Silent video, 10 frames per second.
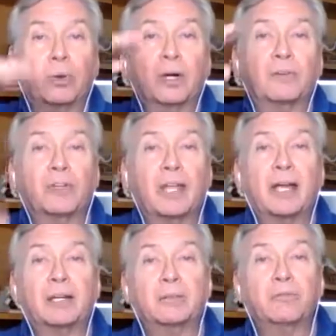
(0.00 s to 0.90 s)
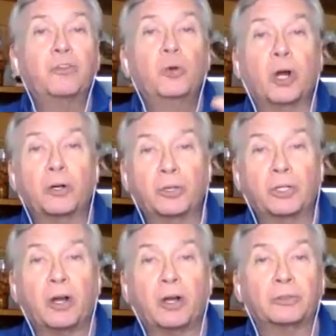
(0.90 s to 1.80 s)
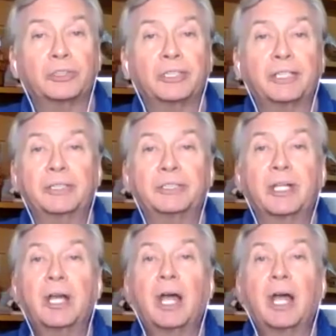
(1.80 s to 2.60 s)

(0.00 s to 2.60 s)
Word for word: whatever that few hundred dollars is.